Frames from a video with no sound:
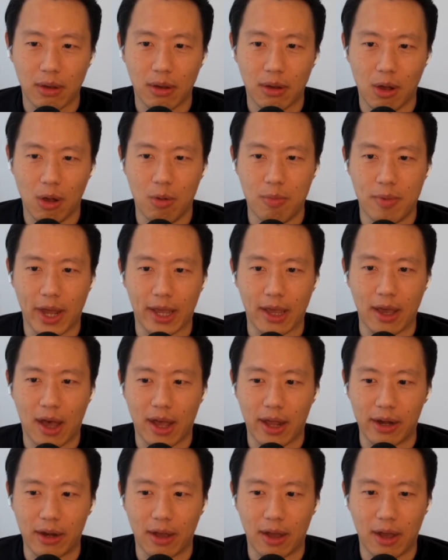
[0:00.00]
oh my
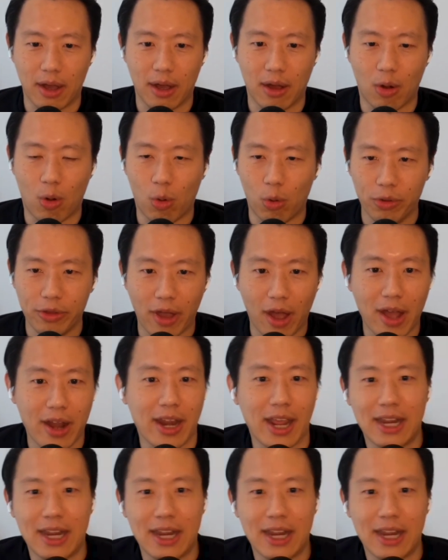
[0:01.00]
God, hold on.